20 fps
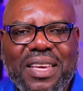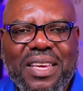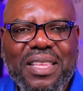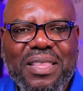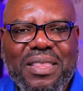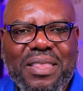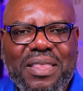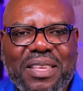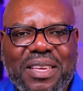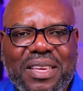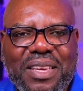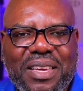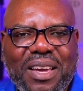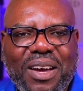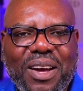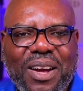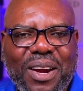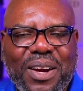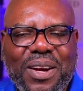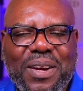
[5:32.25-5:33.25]
in the
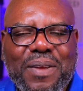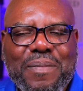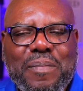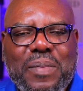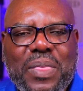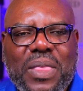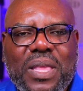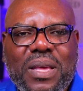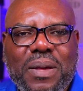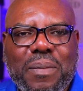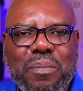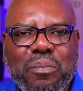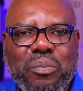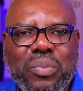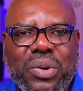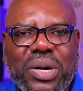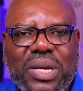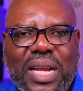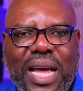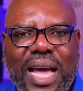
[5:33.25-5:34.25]
car,
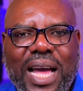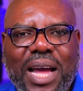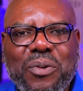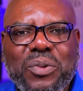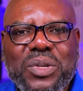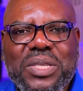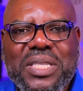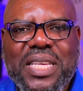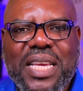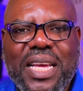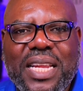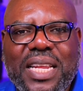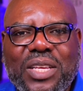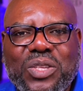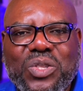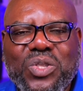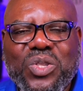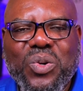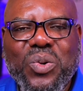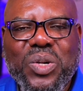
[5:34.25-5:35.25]
but I was
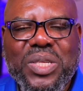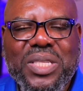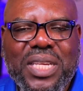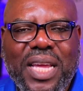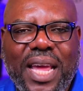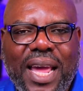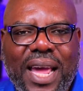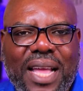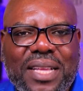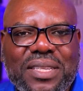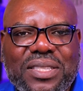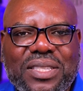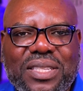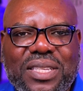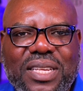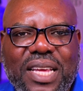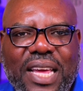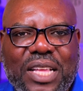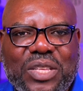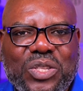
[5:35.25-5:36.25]
getting so
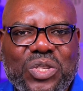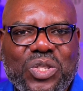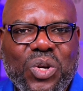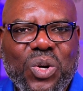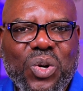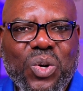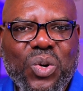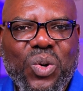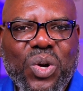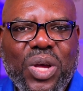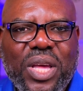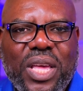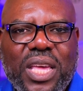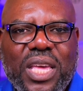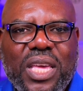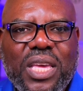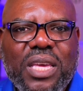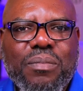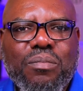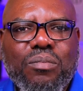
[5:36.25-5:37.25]
attached and so
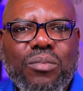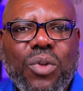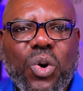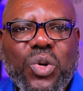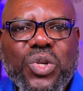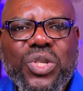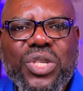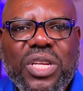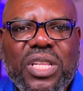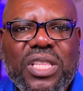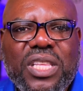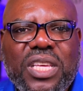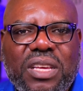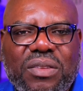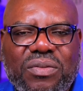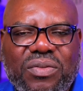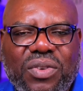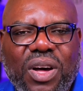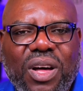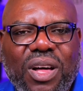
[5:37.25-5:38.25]
emotionally
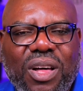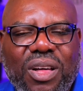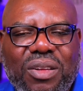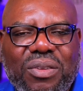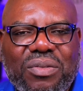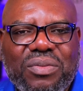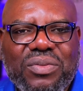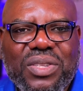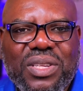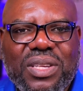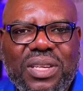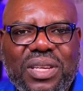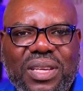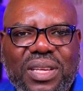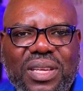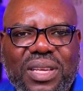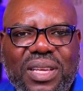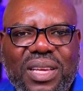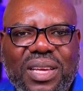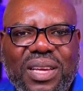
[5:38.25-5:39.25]
involved,
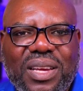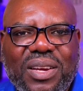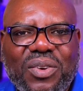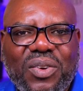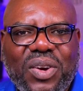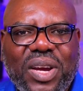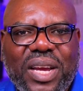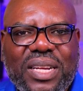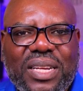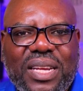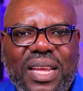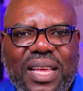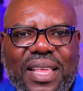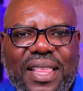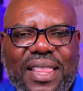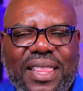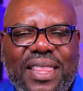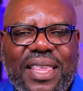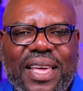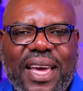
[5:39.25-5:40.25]
right,
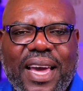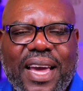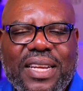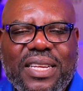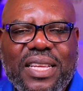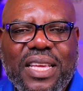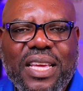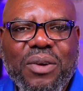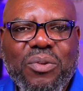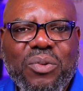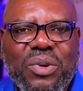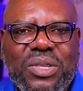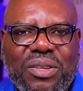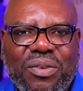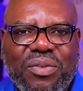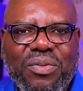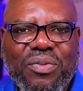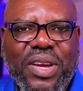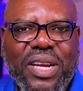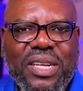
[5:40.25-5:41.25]
that it was
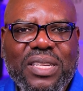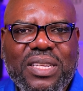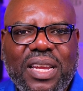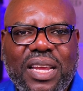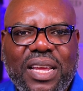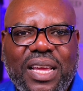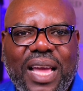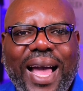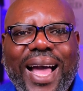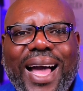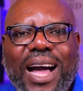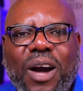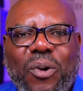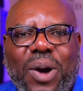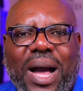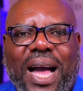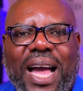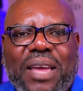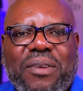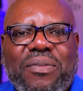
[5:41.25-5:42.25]
affecting
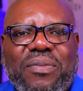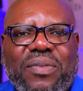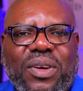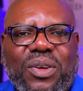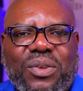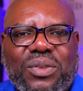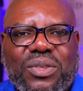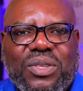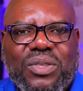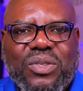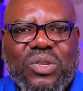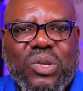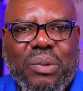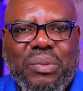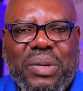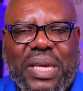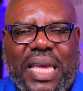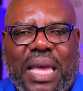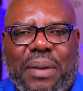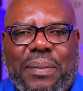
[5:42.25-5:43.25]
how I felt. So
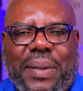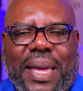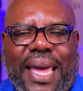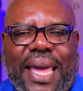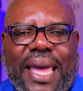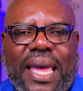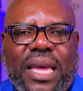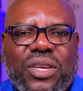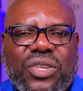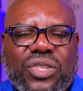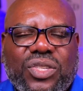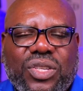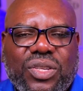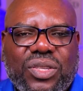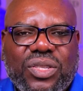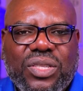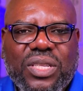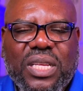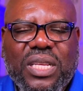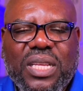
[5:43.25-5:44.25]
I became
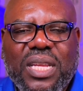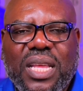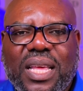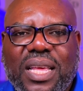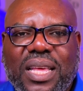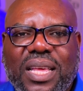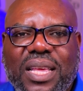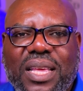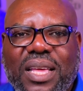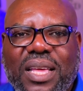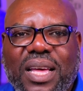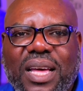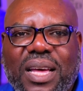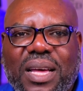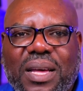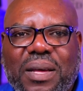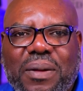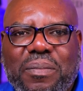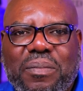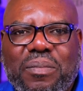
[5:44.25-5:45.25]
anxious, and
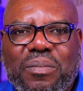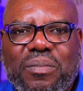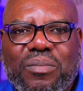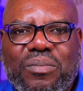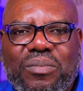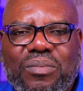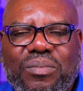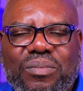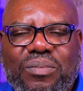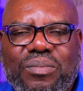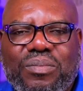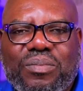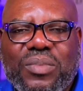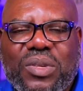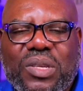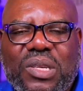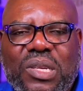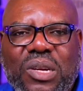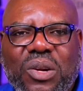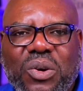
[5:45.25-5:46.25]

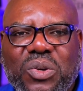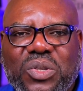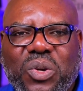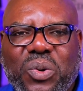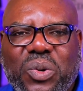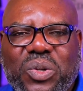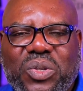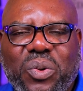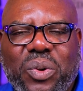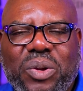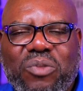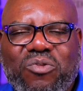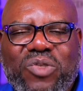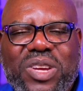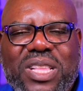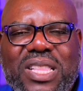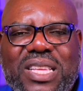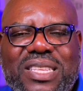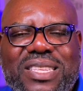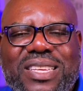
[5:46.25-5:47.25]
so it
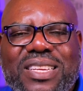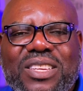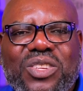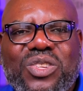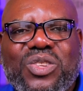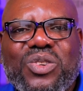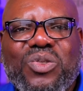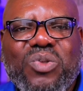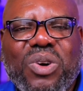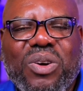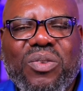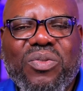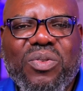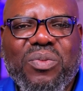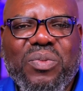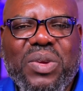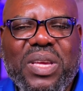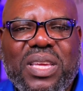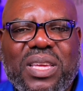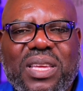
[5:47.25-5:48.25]
really didn't do well
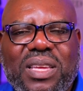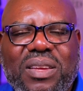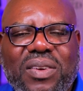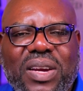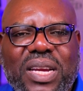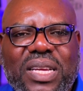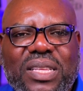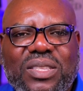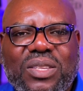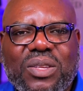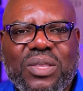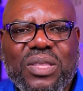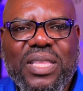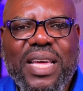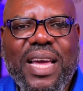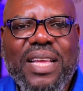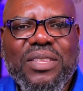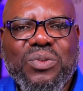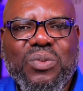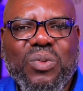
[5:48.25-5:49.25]
for me, right? So
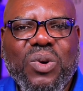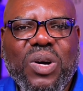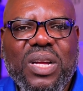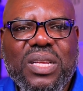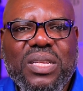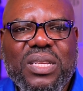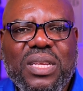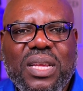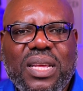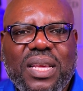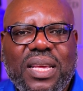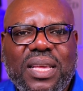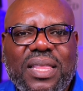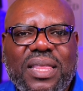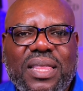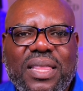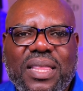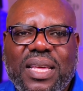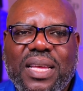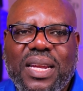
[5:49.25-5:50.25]
that's one
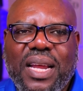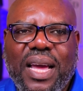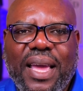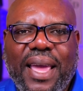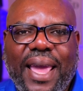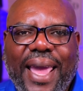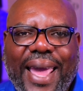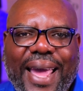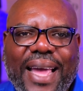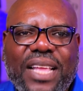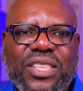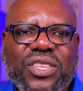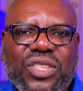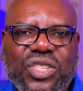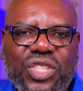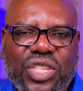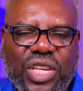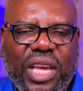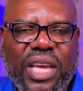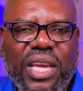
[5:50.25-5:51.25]
that I had to
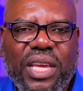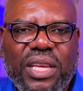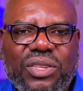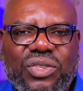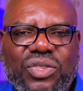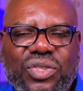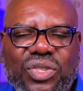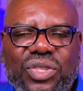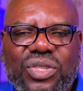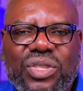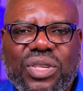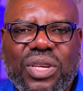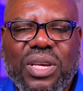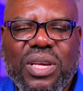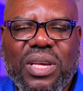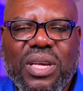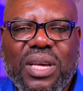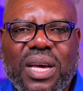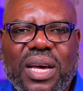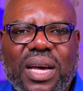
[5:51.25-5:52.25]
change.
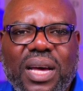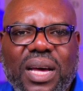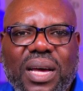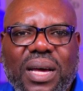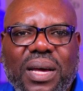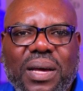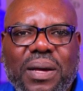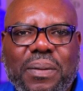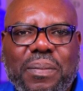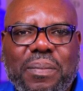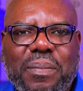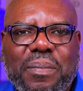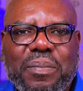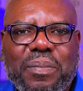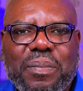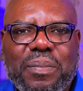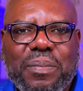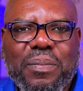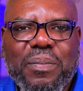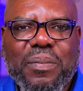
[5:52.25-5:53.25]

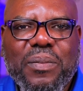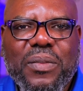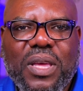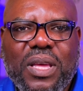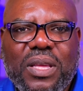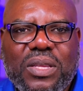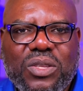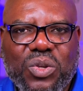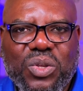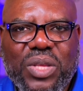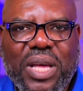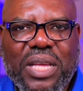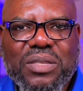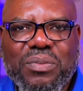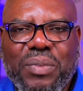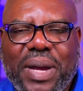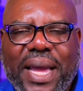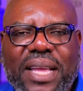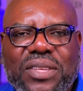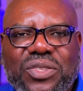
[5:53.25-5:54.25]
So
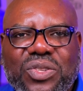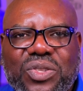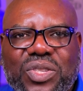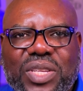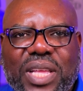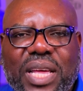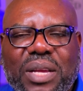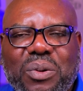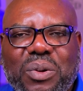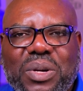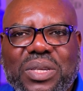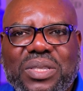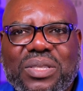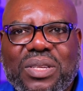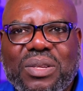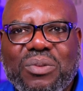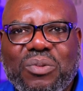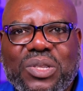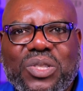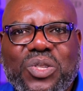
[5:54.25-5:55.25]
that's my answer to that
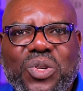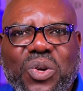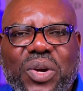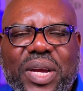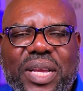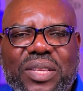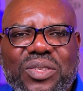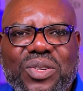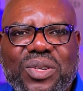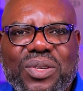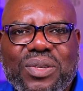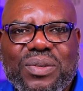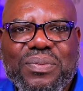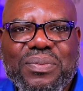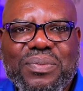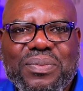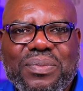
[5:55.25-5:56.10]
question. What's your answer?